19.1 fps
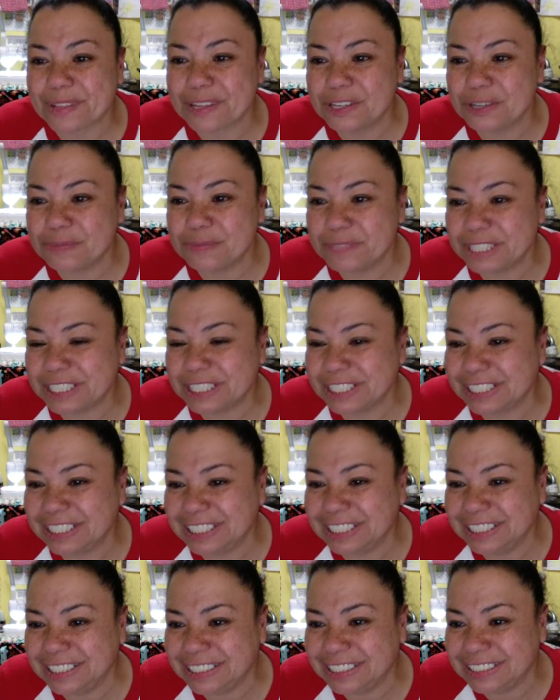
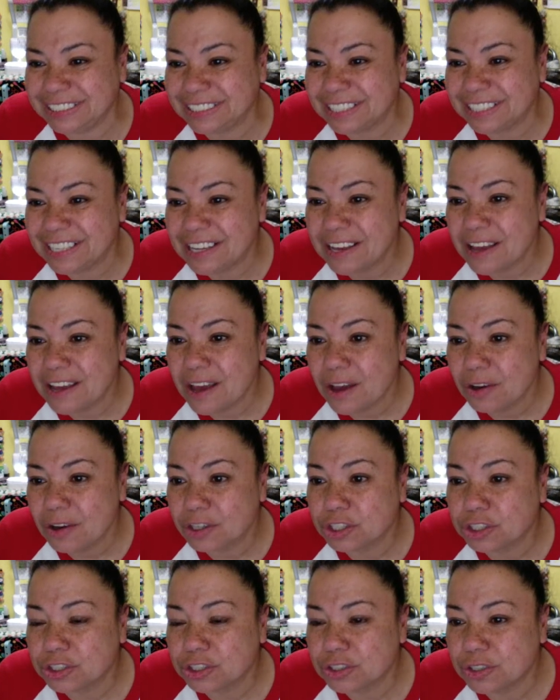machine.
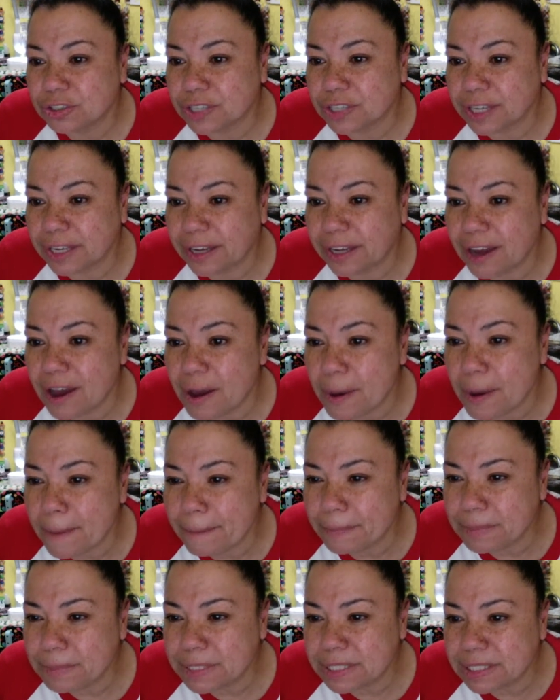Could you? Okay. Let
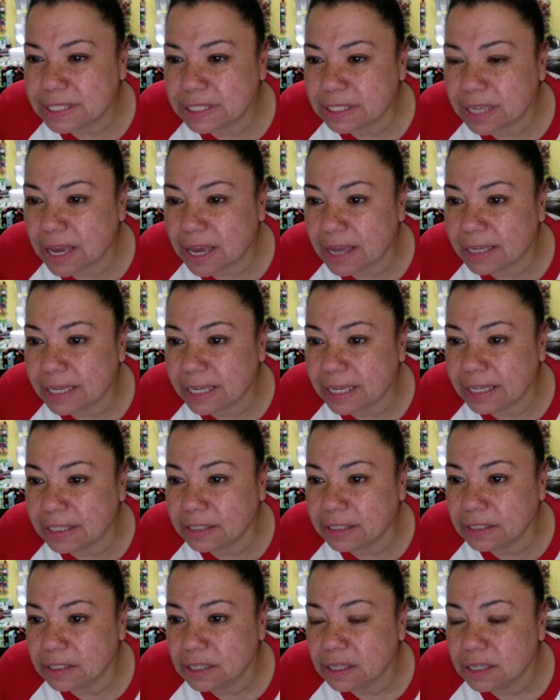me see. I
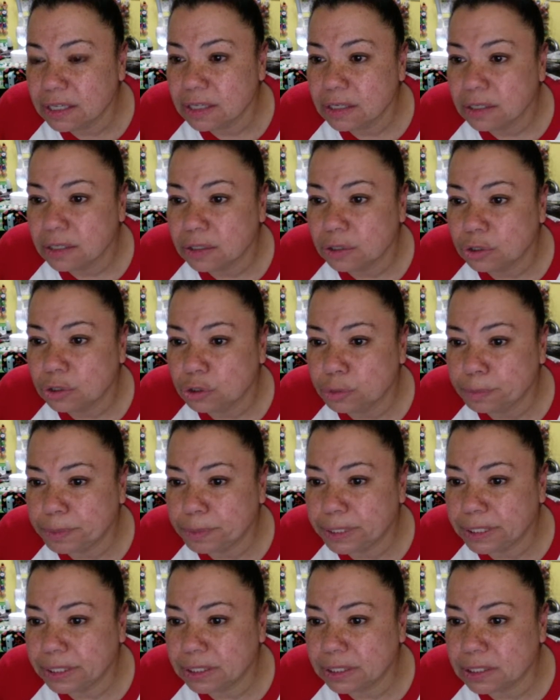hate
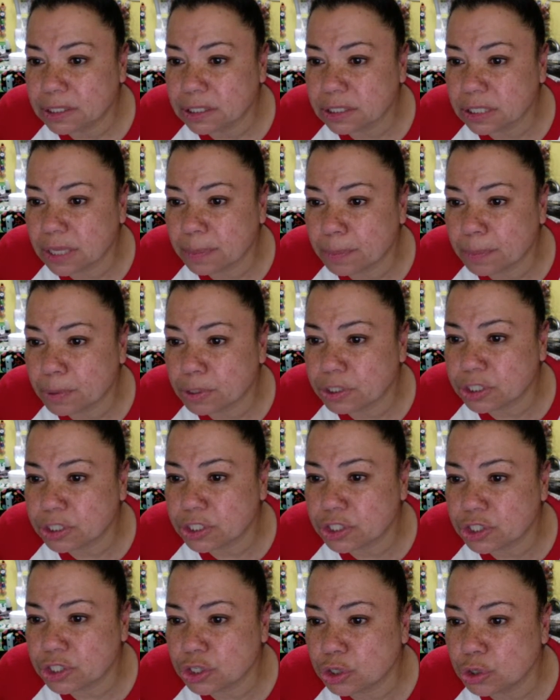hooping until I
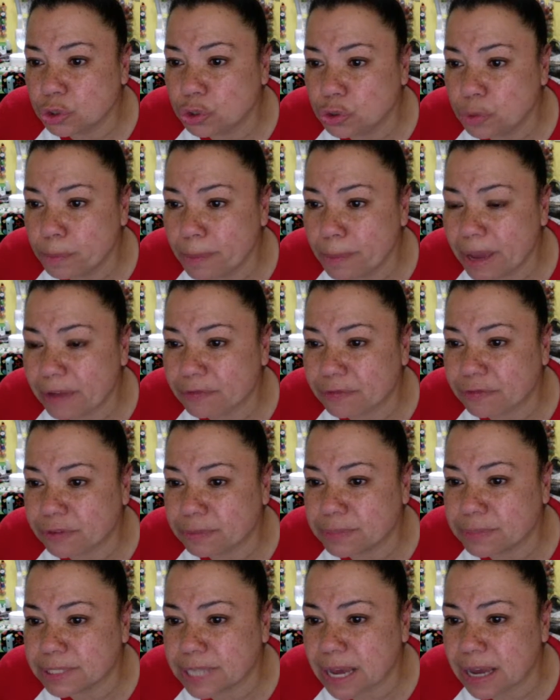purchased the hoop mat
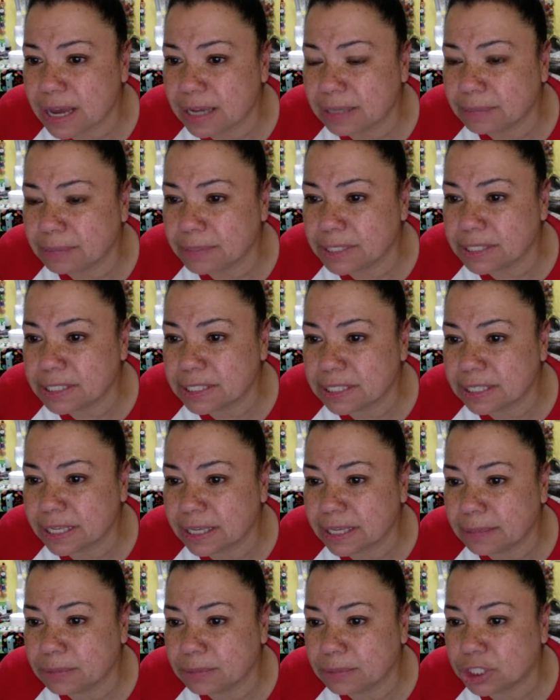from Dime. It's a
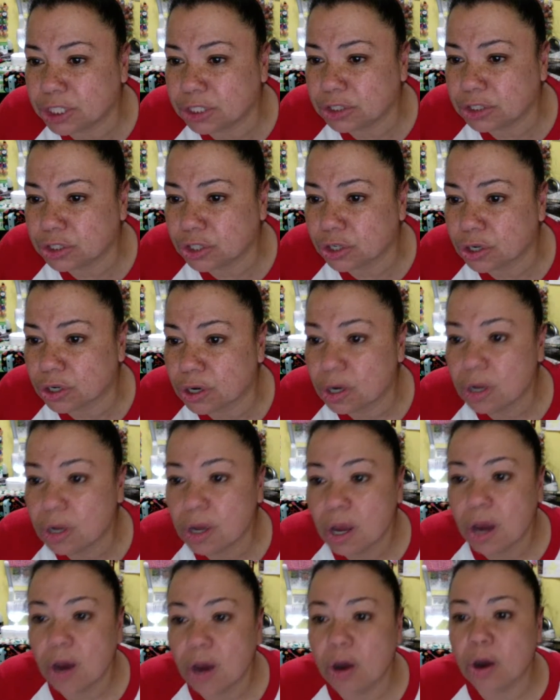game changer.
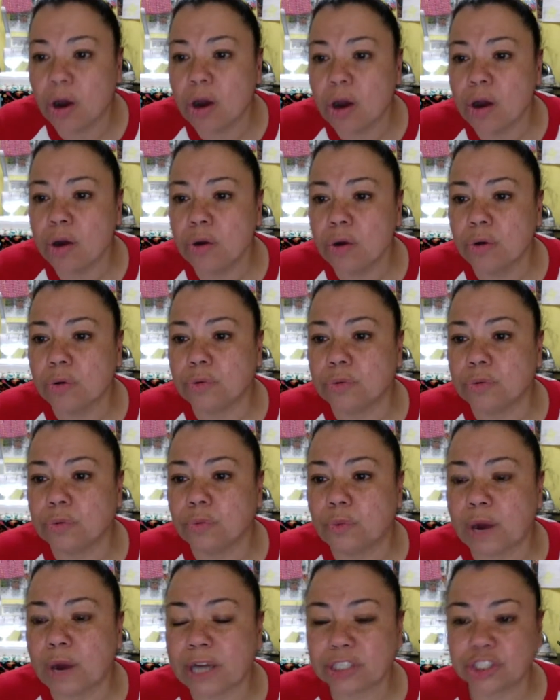Oh,
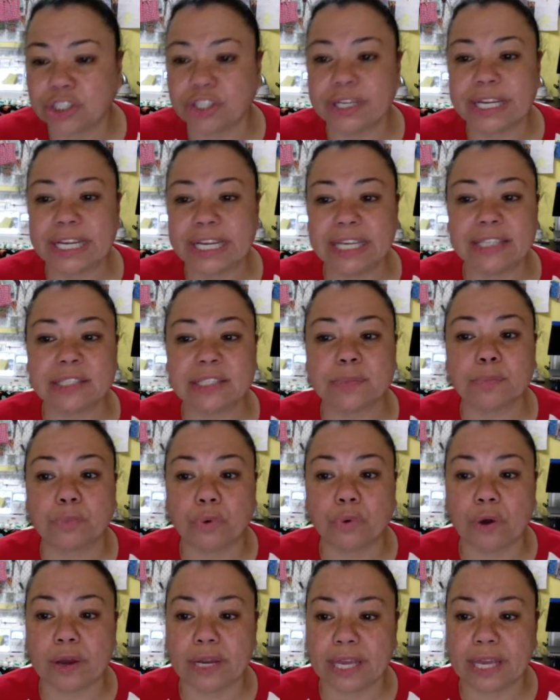Wash Your Hands
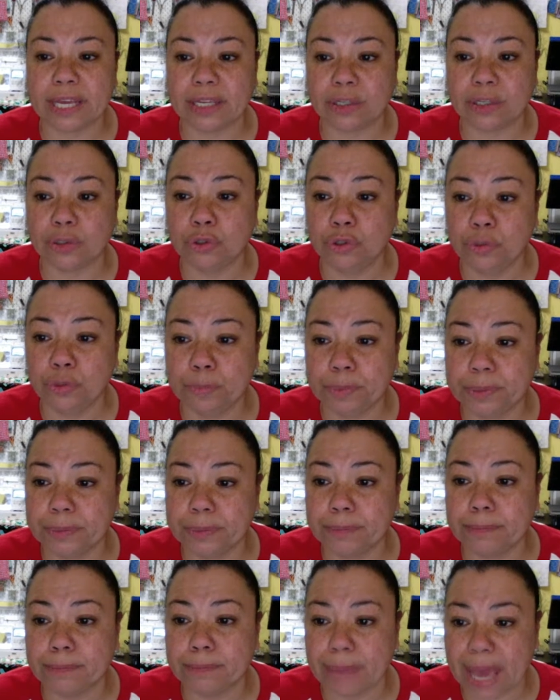bought a hoop
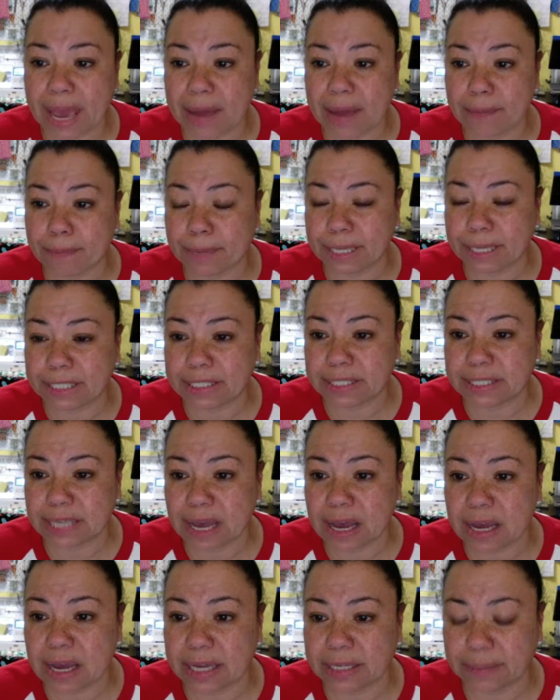mat by
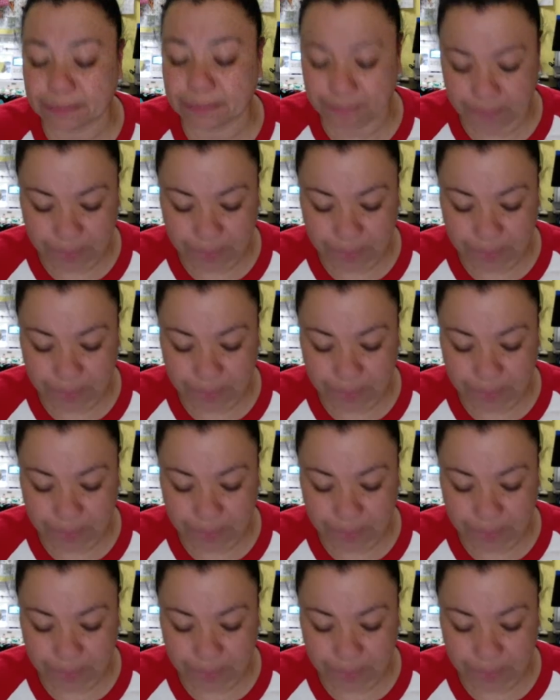Dime,